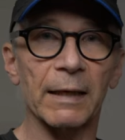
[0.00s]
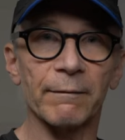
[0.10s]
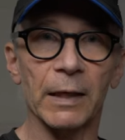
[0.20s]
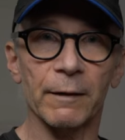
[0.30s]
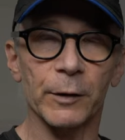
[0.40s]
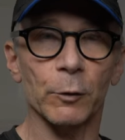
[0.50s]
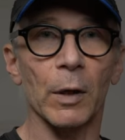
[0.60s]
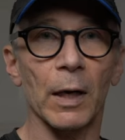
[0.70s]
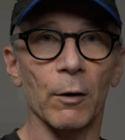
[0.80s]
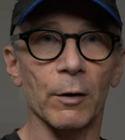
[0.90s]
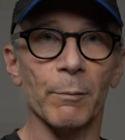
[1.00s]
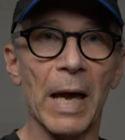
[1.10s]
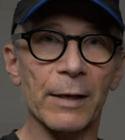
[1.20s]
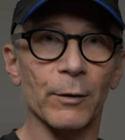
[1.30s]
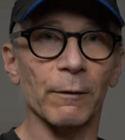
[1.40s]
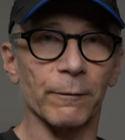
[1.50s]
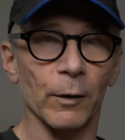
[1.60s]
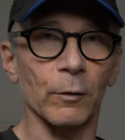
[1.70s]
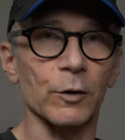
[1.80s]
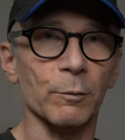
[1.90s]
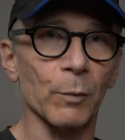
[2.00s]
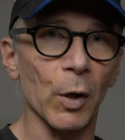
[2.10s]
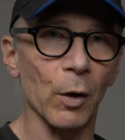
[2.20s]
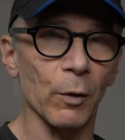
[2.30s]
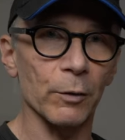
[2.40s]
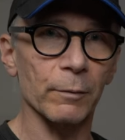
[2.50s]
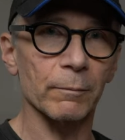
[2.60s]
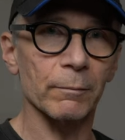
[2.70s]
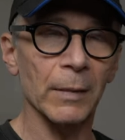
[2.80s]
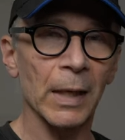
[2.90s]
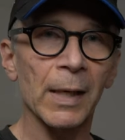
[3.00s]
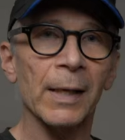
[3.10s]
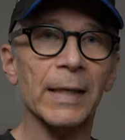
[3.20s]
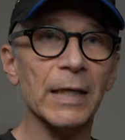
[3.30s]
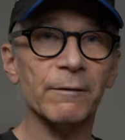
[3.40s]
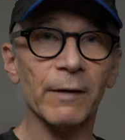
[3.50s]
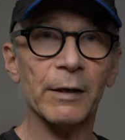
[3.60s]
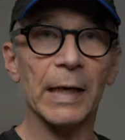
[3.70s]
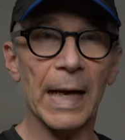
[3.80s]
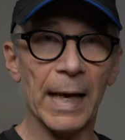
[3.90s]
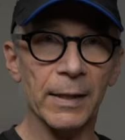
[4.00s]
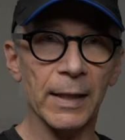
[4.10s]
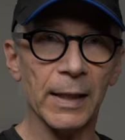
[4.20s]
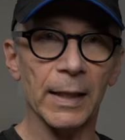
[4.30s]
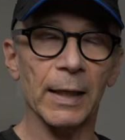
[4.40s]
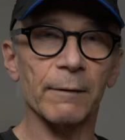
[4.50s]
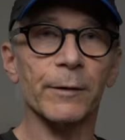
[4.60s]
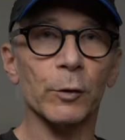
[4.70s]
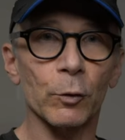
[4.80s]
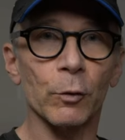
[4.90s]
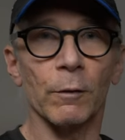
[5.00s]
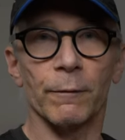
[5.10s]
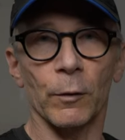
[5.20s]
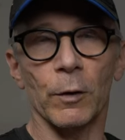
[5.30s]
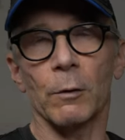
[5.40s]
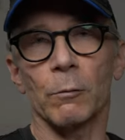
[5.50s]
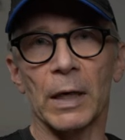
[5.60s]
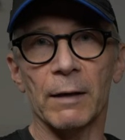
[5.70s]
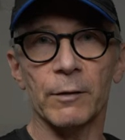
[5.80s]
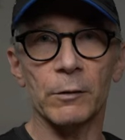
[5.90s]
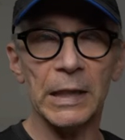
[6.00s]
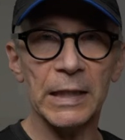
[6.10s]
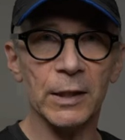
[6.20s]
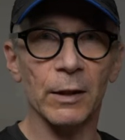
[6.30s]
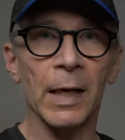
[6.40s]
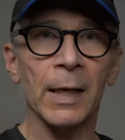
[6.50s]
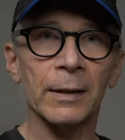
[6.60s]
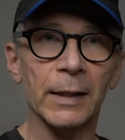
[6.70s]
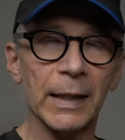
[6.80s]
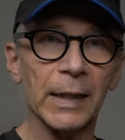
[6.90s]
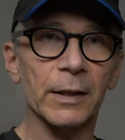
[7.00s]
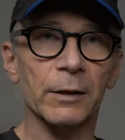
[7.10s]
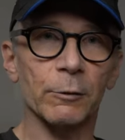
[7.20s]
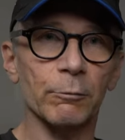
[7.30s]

even if you are on manual focus mode. That's very handy if you, for whatever reason, need to